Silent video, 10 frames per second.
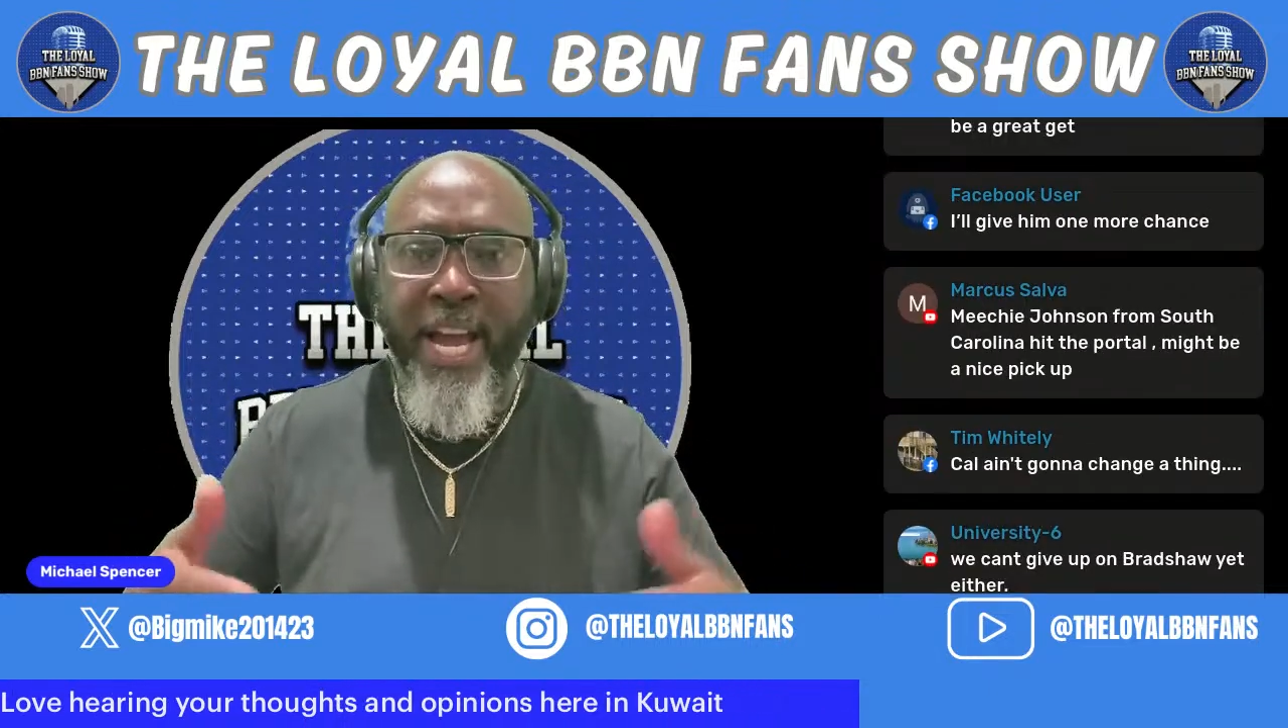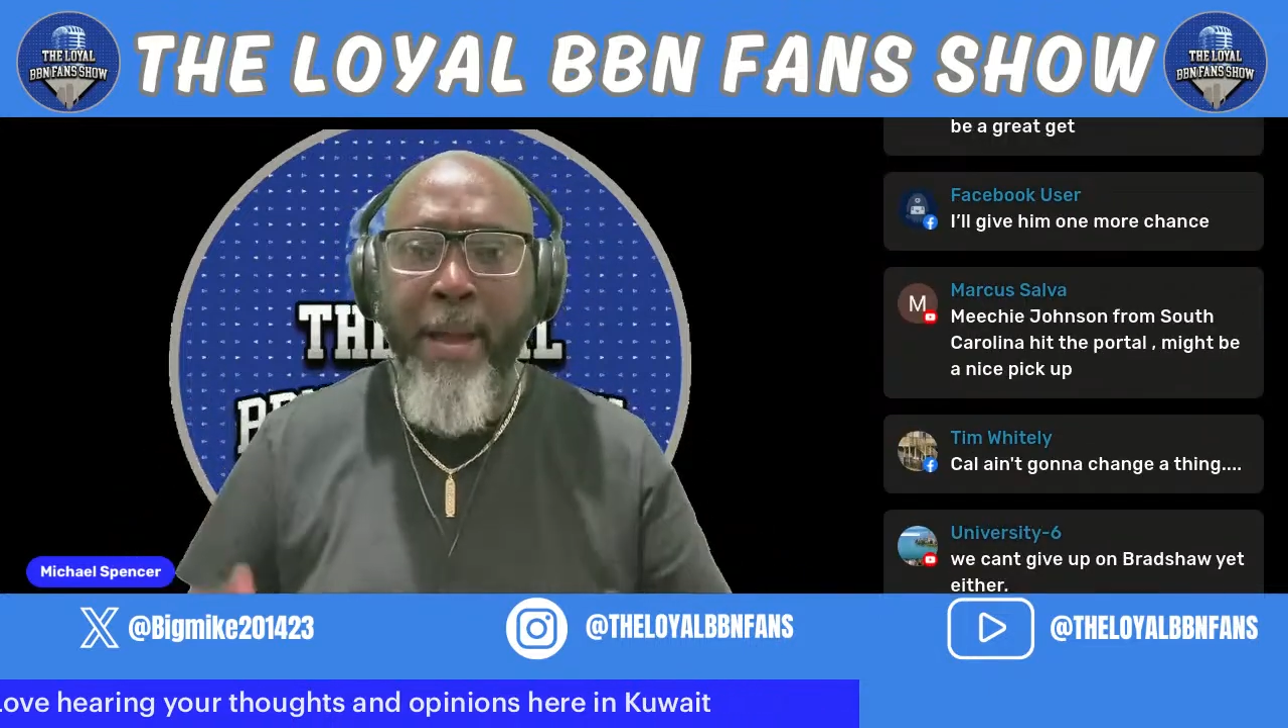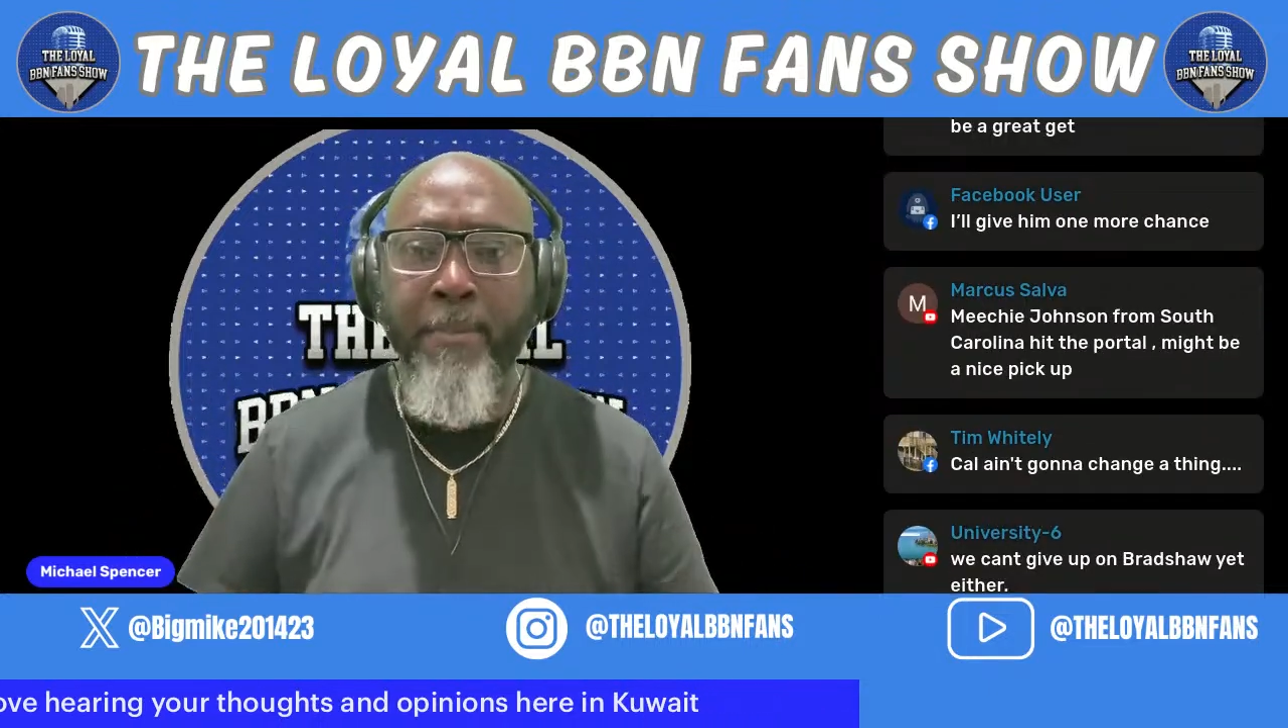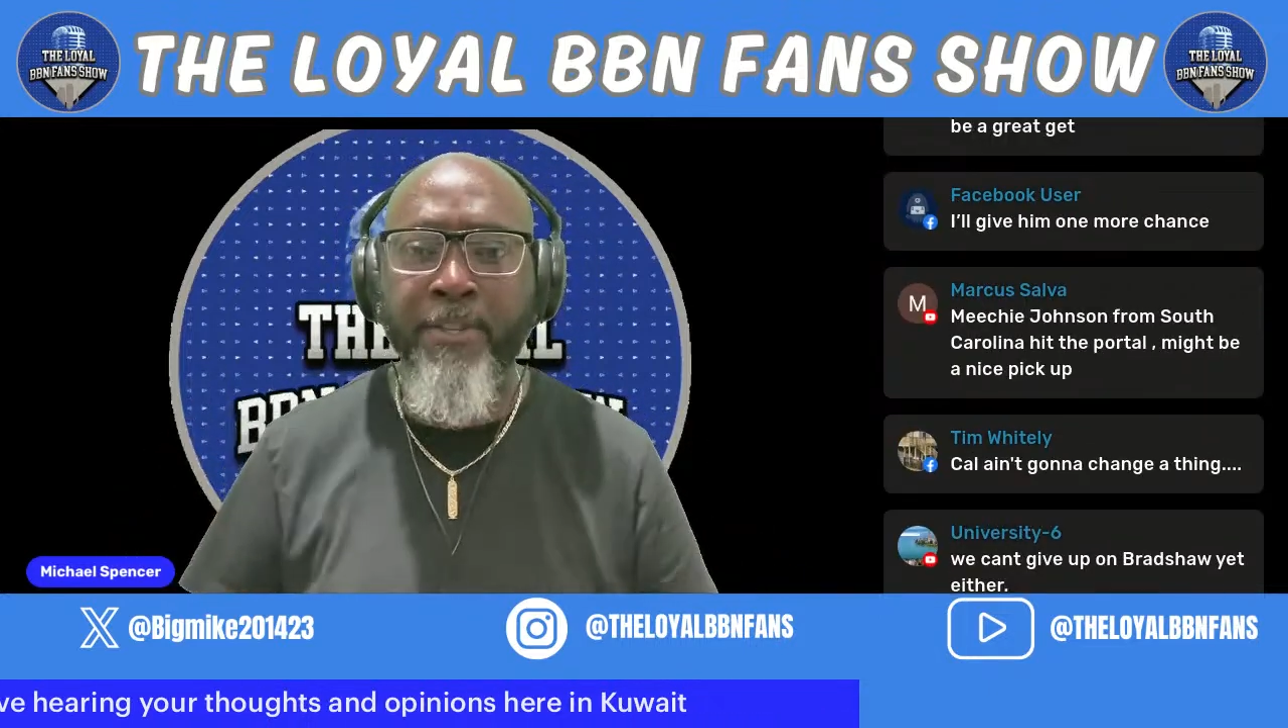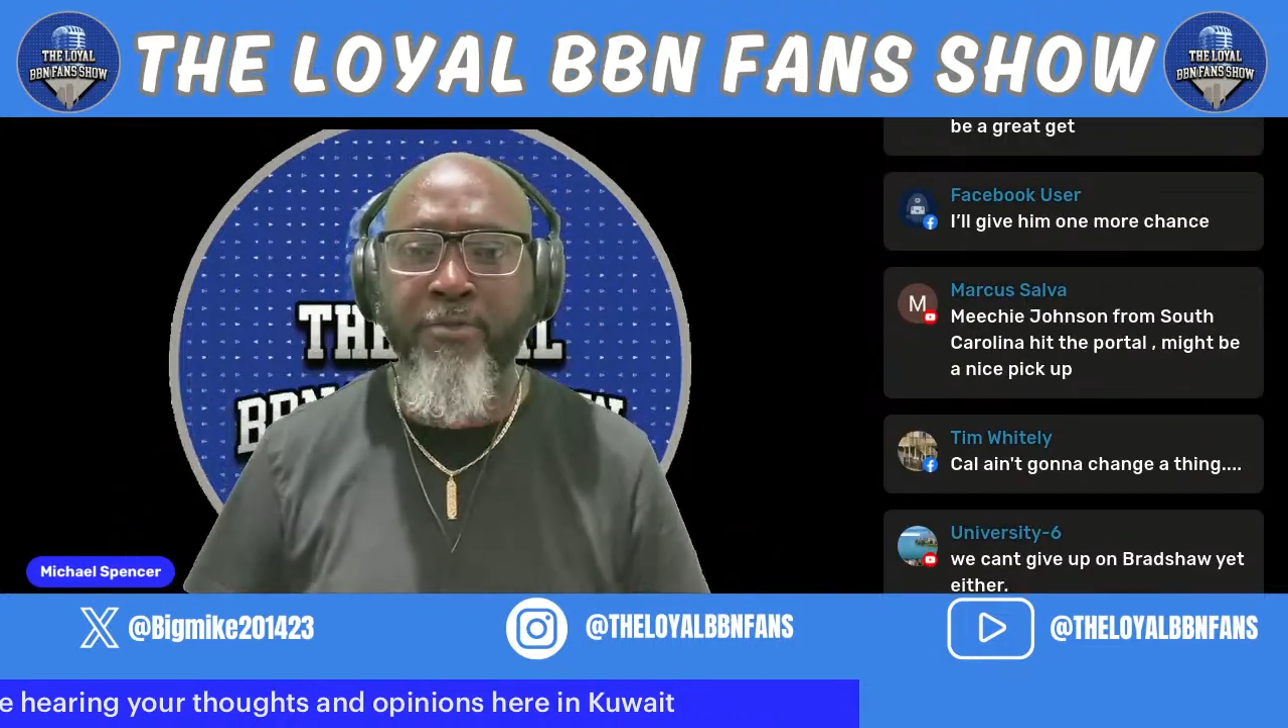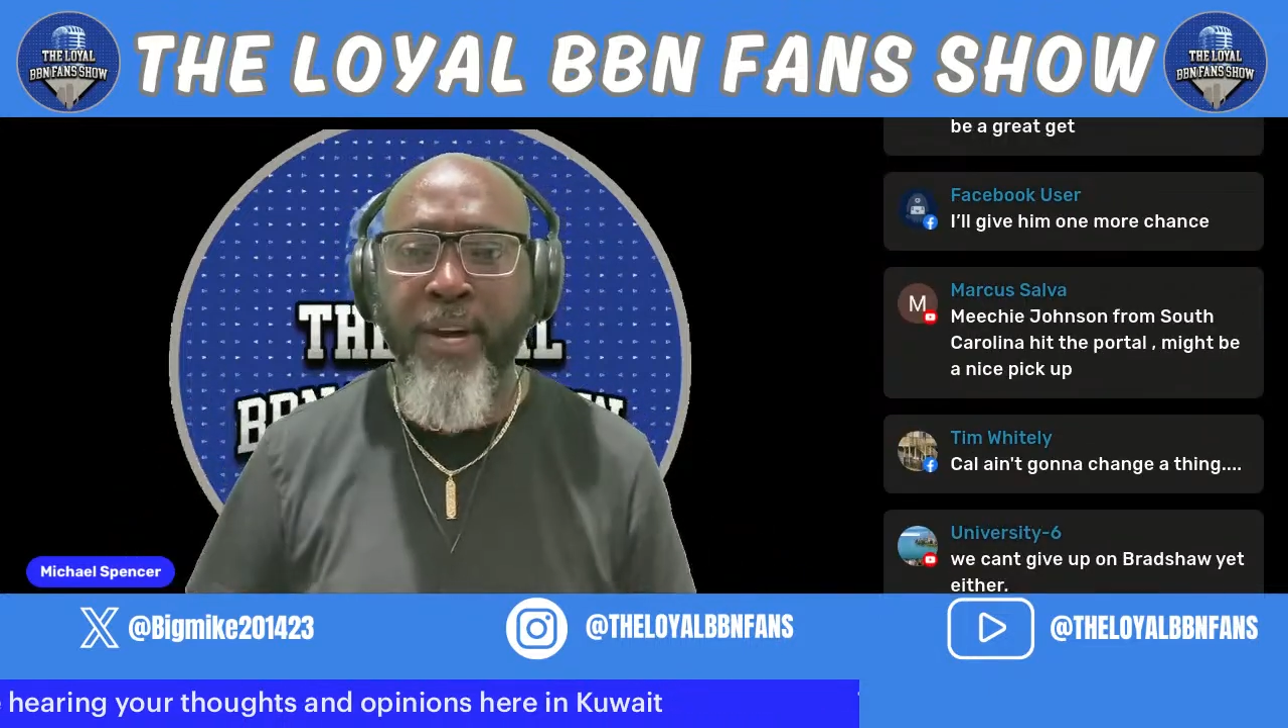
happens